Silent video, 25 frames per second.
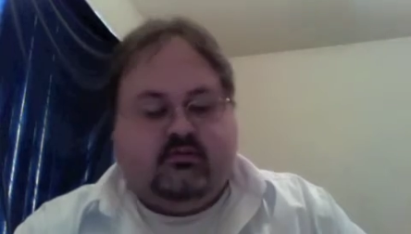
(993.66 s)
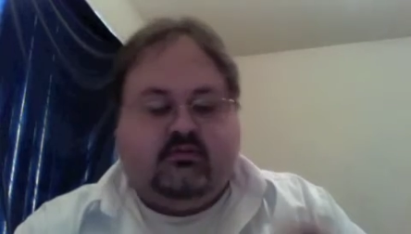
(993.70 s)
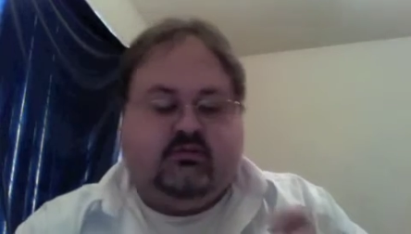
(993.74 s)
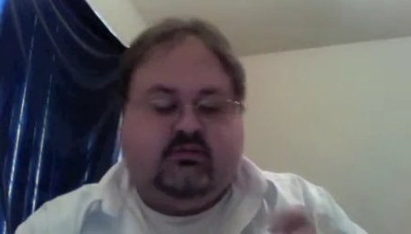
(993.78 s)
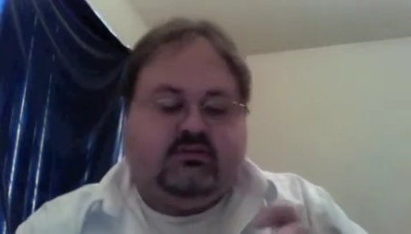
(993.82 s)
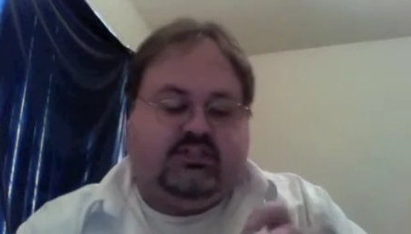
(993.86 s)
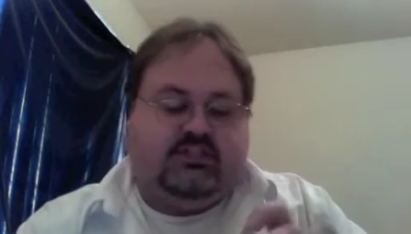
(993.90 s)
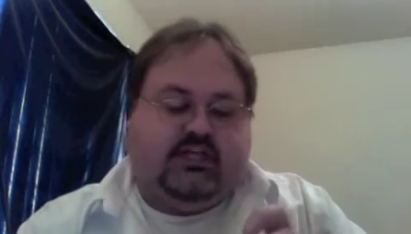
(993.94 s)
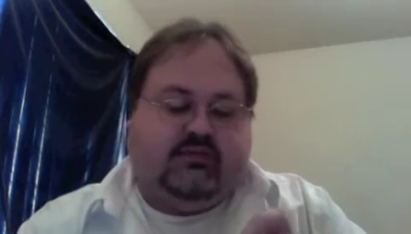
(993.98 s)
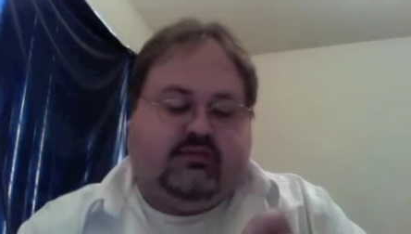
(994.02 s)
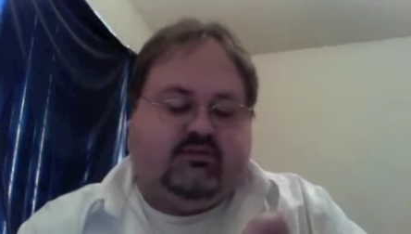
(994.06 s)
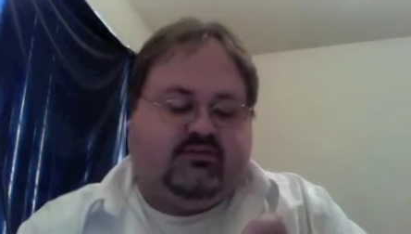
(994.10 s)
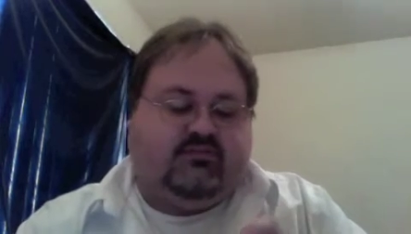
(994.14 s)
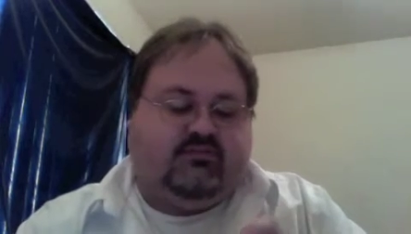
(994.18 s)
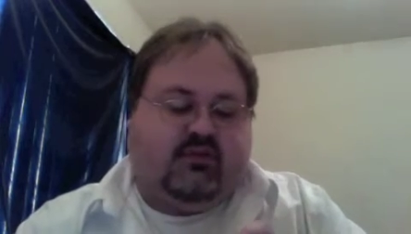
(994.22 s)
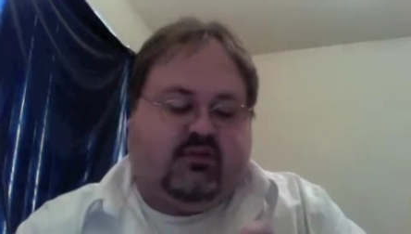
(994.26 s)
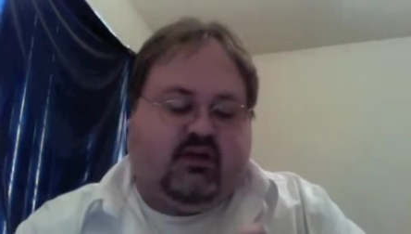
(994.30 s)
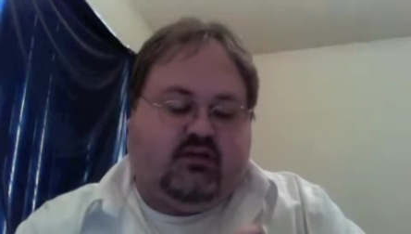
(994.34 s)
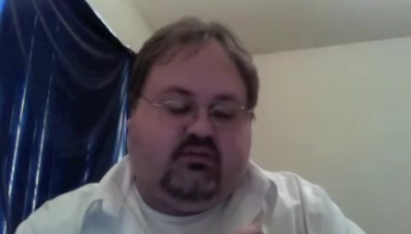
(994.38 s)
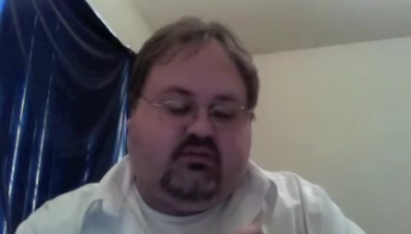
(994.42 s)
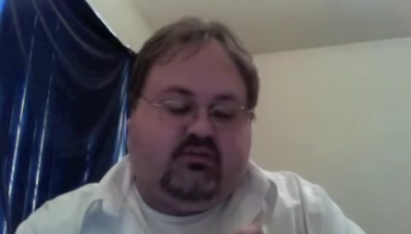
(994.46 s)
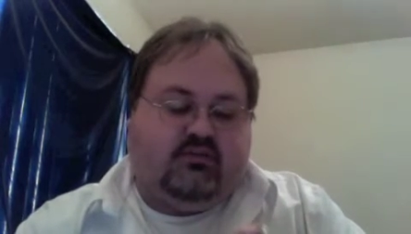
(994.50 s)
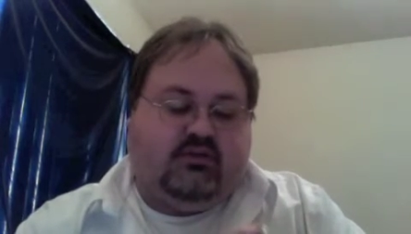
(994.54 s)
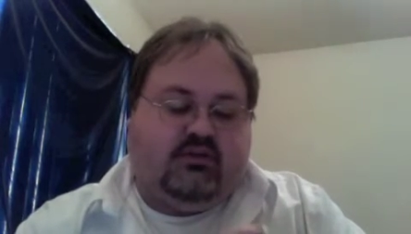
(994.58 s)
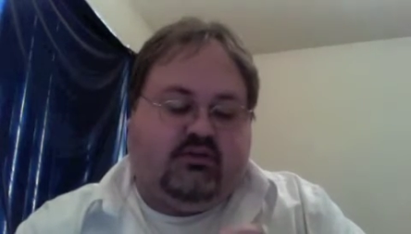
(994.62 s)
James
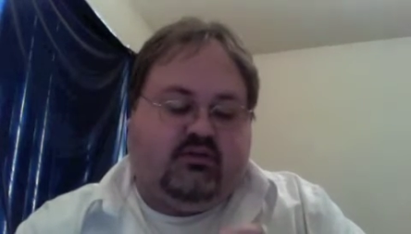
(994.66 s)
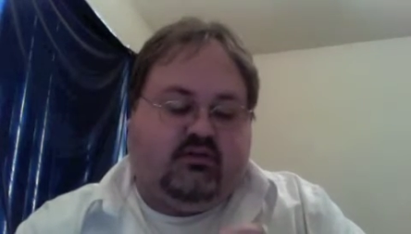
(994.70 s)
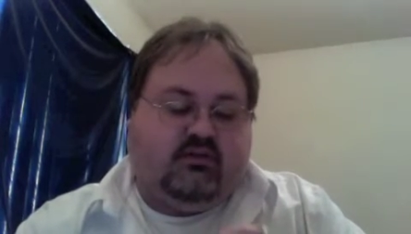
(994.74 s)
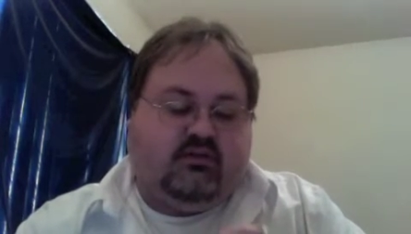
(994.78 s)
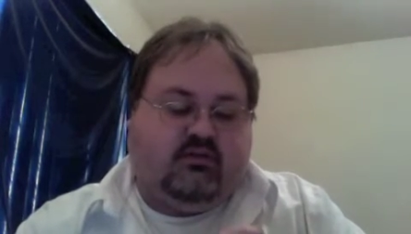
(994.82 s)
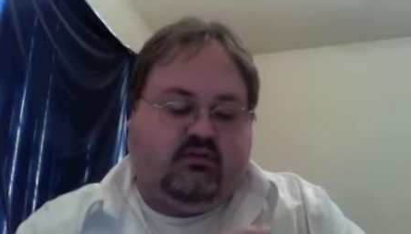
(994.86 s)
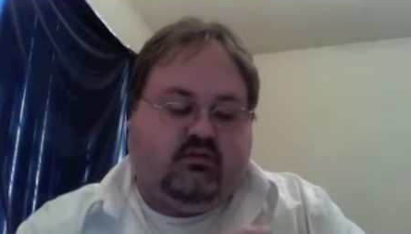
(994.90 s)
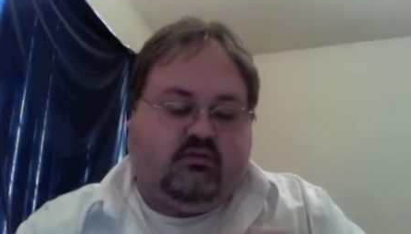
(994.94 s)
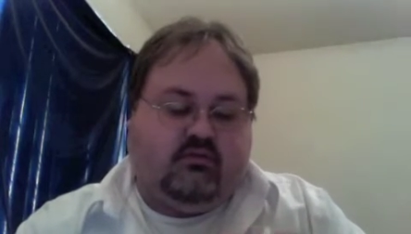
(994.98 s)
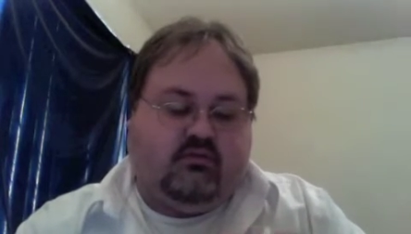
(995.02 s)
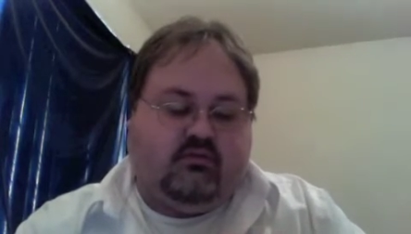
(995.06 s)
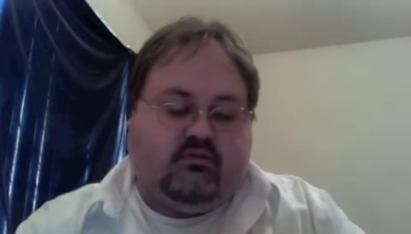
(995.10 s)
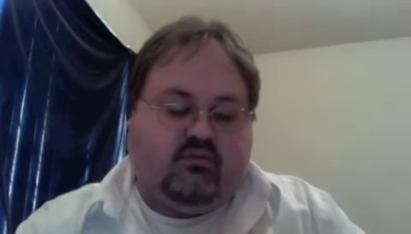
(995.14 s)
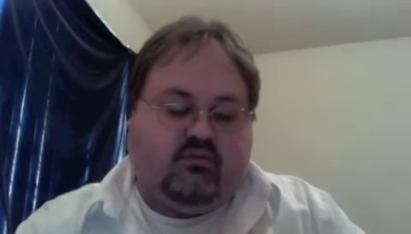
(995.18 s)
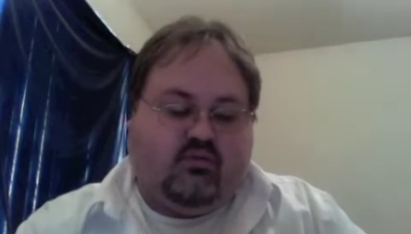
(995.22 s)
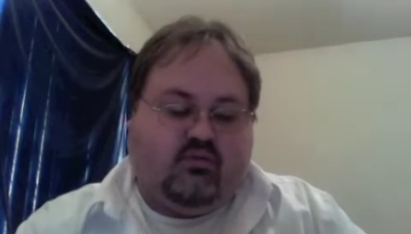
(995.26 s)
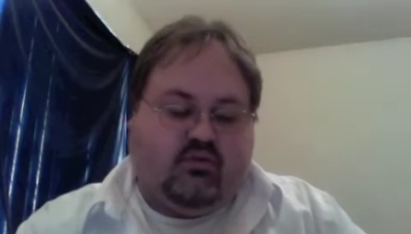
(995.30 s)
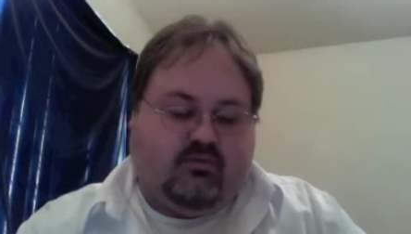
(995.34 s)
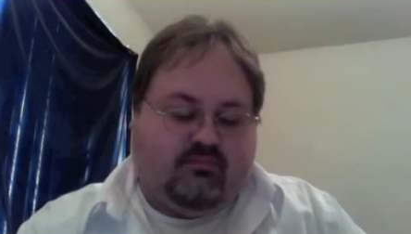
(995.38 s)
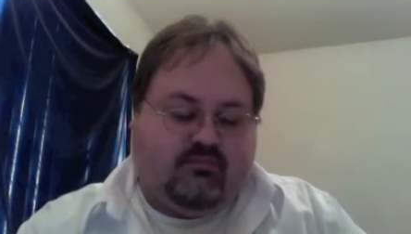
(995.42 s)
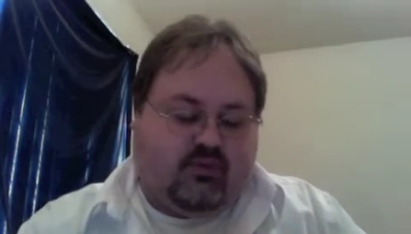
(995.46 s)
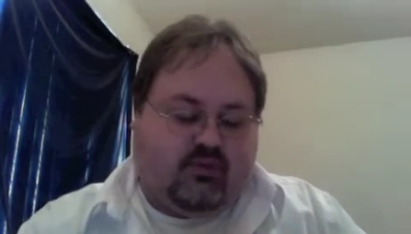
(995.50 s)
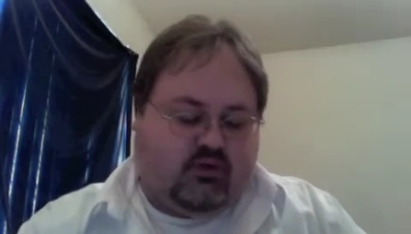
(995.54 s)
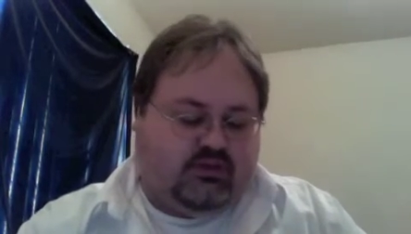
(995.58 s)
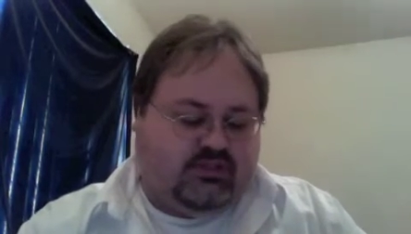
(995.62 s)
Baldwin,
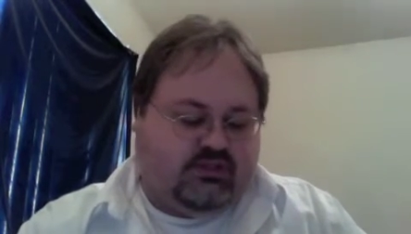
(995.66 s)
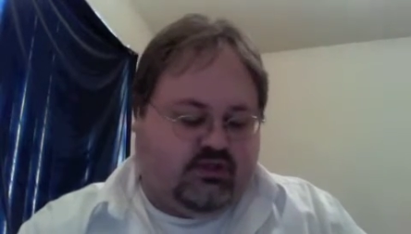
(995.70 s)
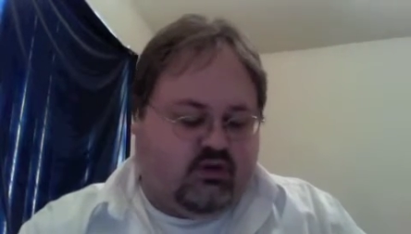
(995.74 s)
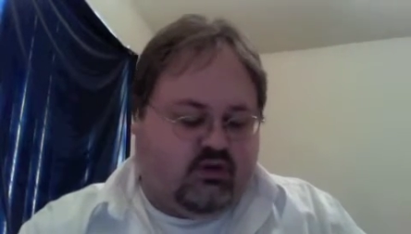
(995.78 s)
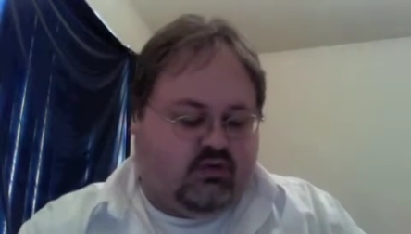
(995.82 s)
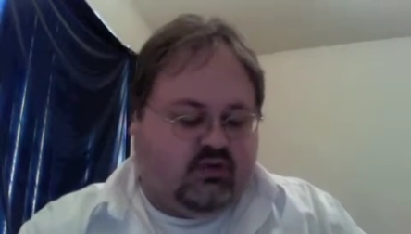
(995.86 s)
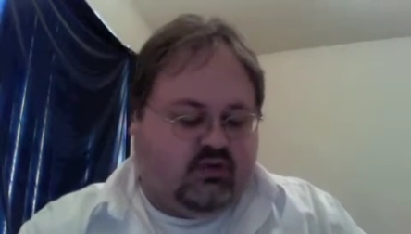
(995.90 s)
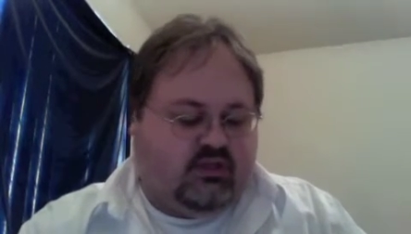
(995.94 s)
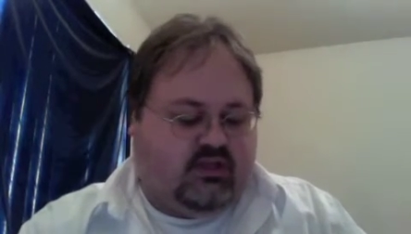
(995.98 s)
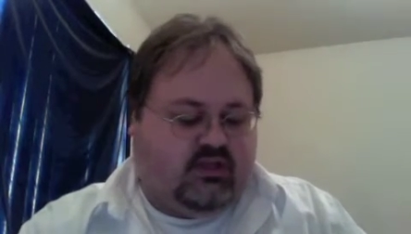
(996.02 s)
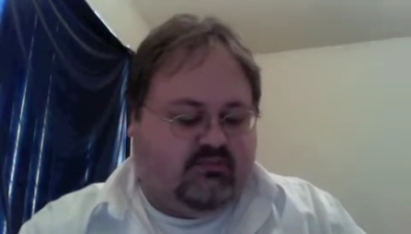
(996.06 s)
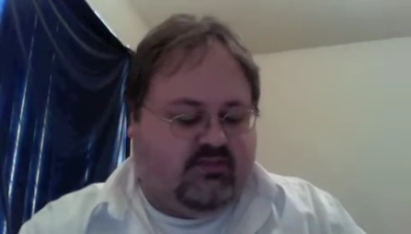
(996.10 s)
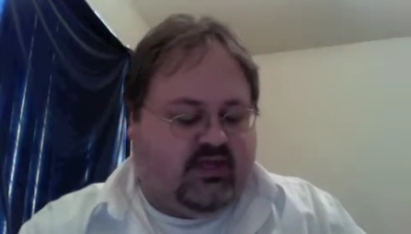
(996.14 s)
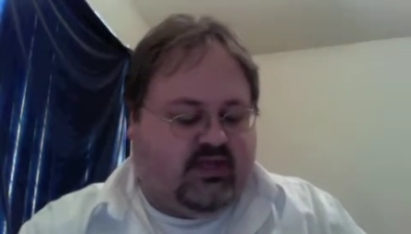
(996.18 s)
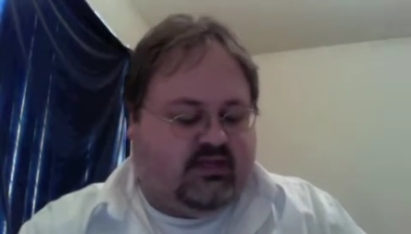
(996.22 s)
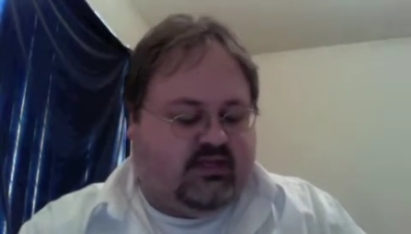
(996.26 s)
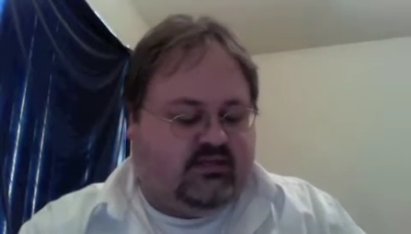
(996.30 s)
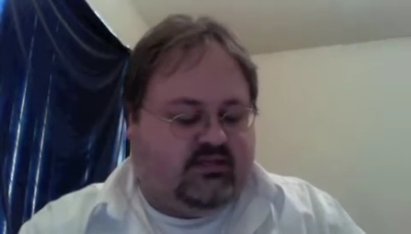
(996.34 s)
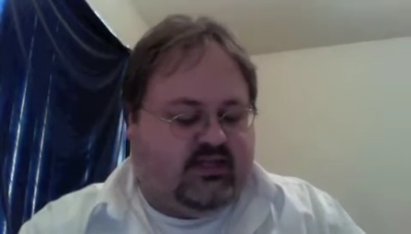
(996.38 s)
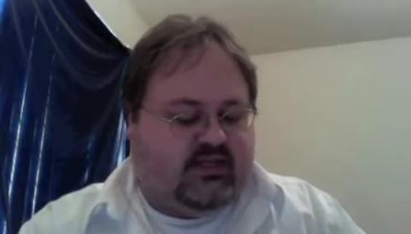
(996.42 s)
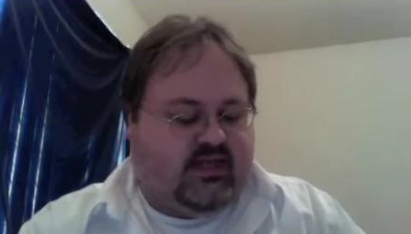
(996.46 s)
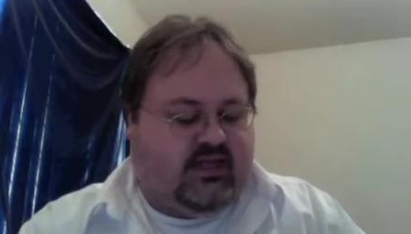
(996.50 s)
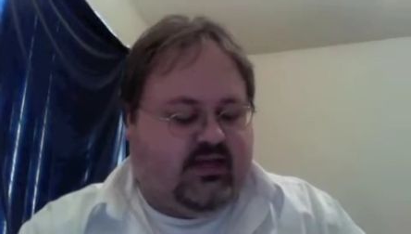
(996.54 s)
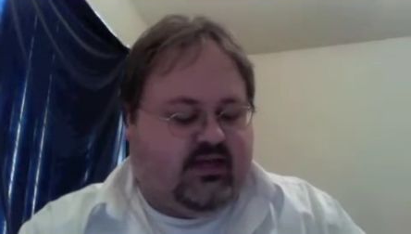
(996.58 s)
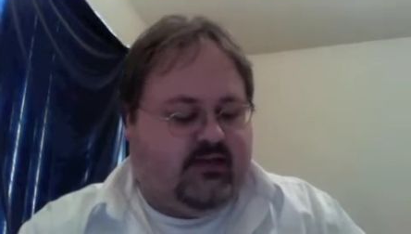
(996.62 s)
Roberto
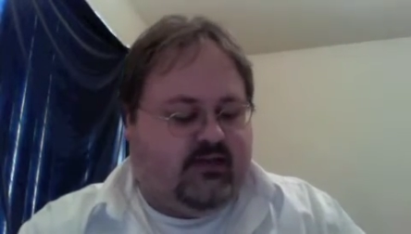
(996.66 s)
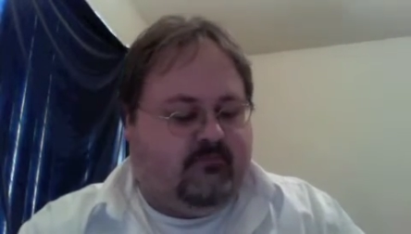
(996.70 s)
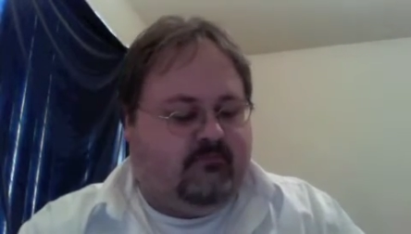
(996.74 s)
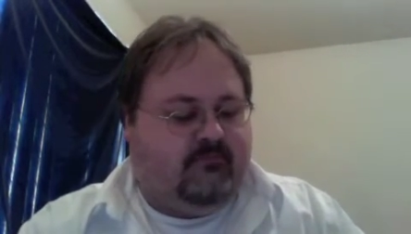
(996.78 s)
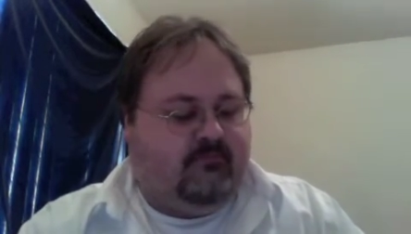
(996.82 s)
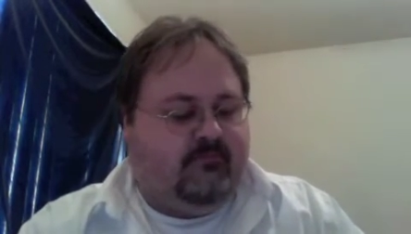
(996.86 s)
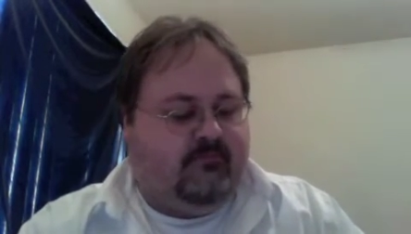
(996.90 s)
Clemente.